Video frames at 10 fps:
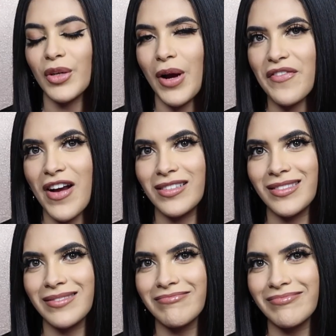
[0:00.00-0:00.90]
Right,
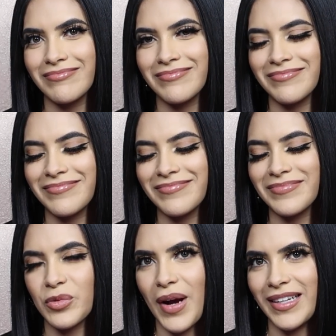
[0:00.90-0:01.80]
friends?
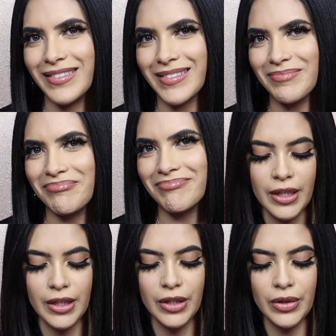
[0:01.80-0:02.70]
Right?
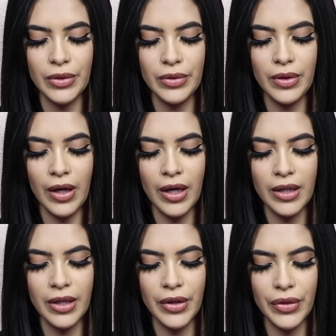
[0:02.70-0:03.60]
You
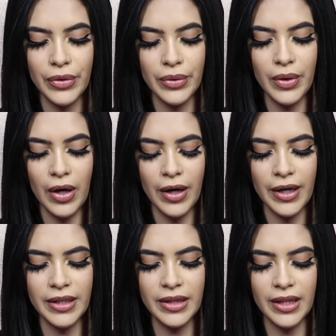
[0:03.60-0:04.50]
gone through
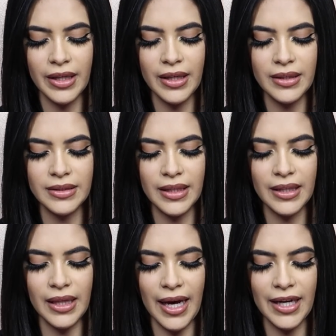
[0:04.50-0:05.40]
hard things
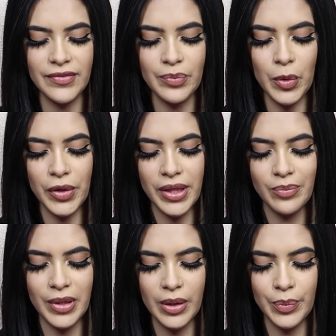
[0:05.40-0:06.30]
in life more than
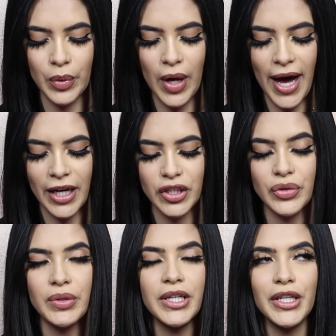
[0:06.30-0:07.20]
people
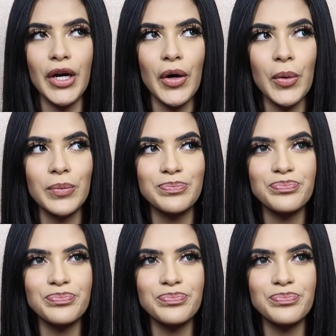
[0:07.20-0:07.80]
actually know.